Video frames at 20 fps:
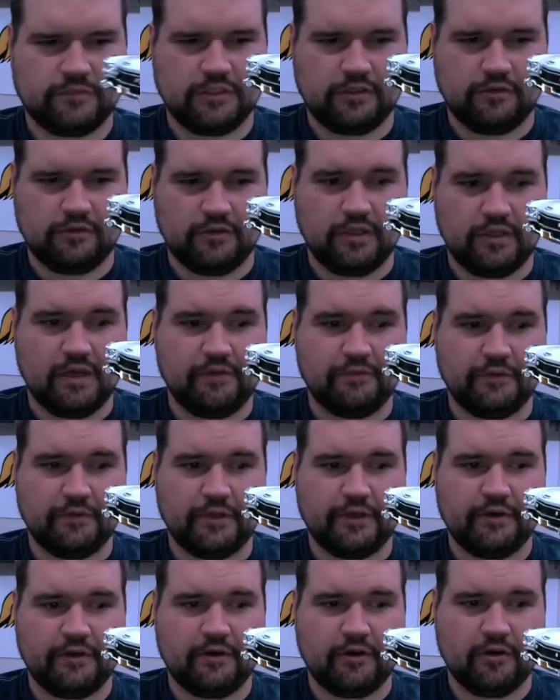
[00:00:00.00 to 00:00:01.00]

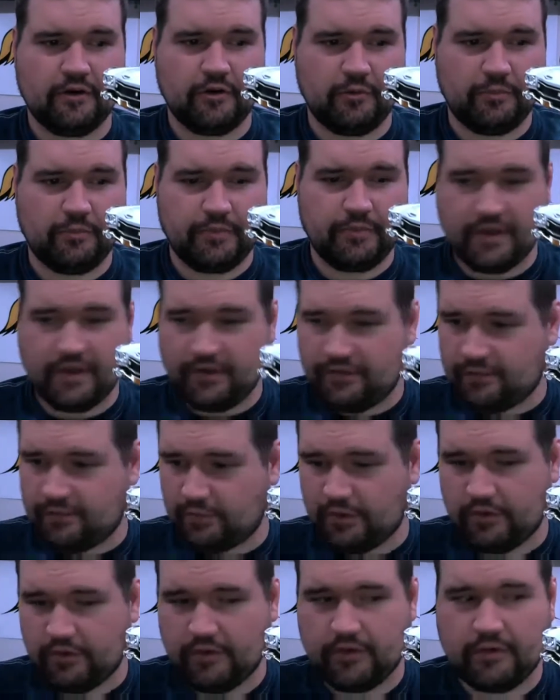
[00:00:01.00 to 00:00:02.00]
Lovely Ertl piece.
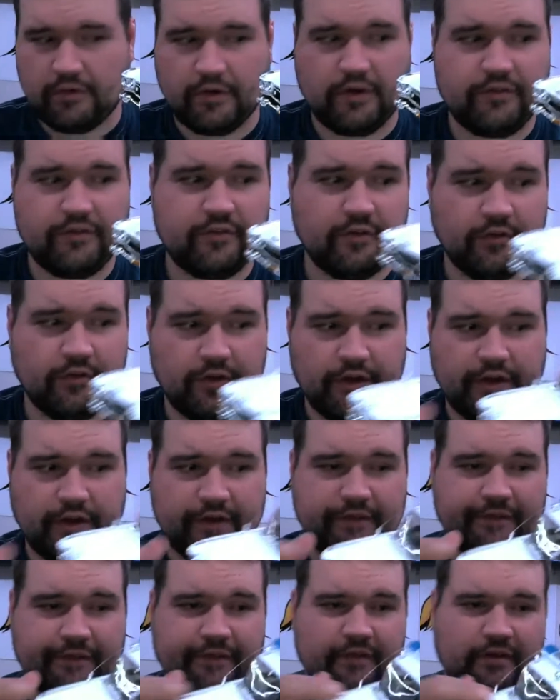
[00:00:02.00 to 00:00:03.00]
Well,
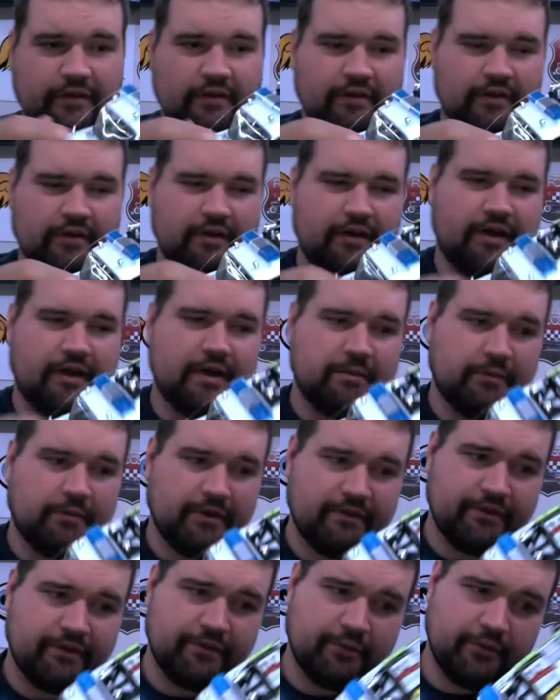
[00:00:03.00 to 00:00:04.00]
originally, I
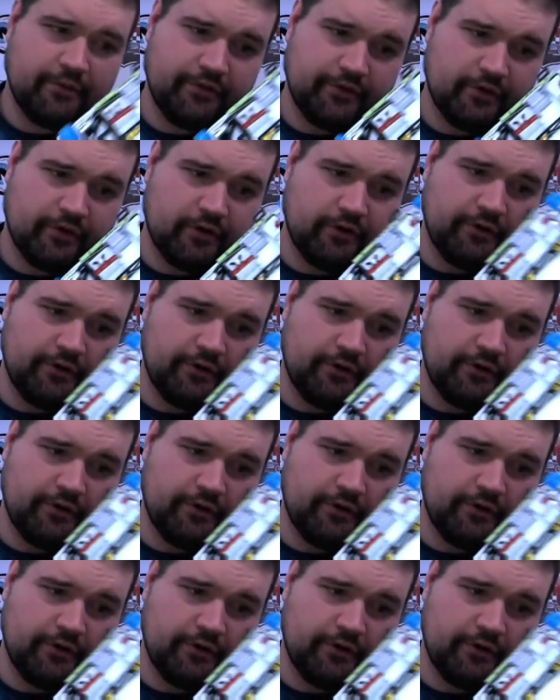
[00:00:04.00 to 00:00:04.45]
believe it was an Ertl